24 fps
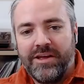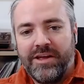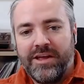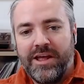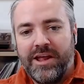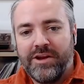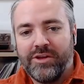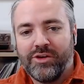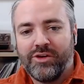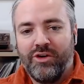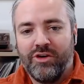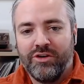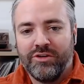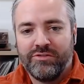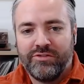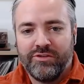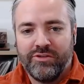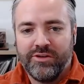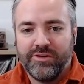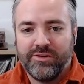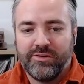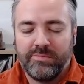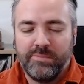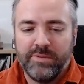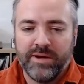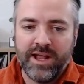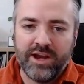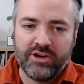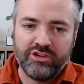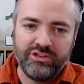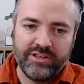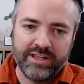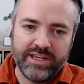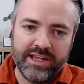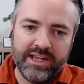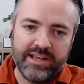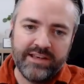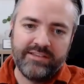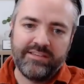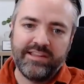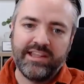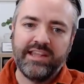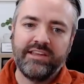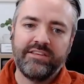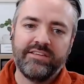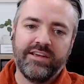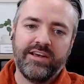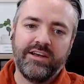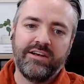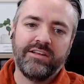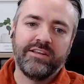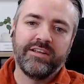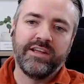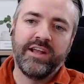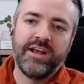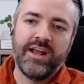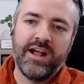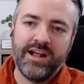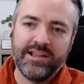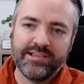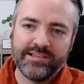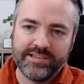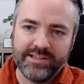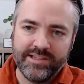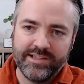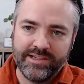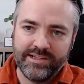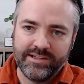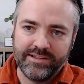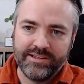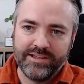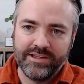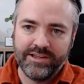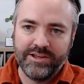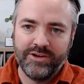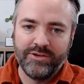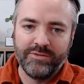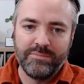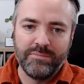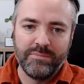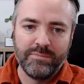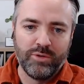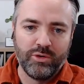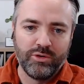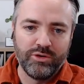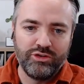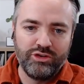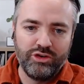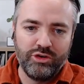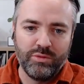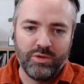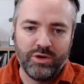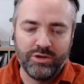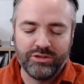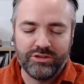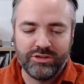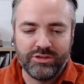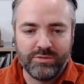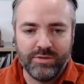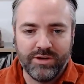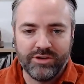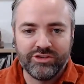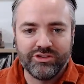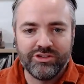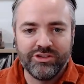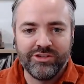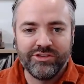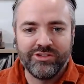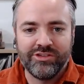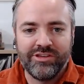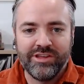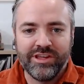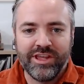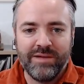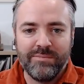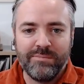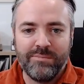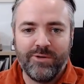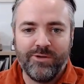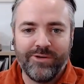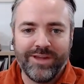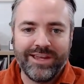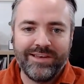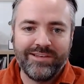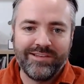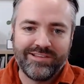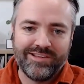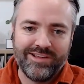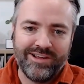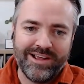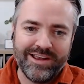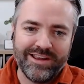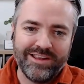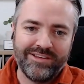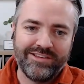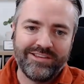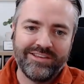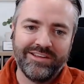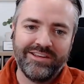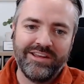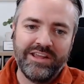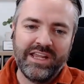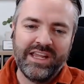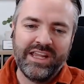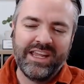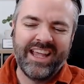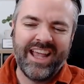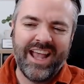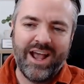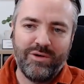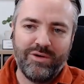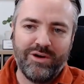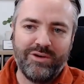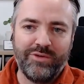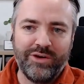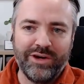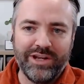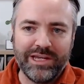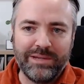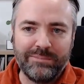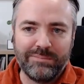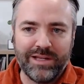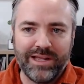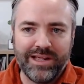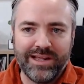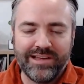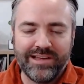a conference, but actually in detail, and asking more nuanced questions to get more insight into how it really plays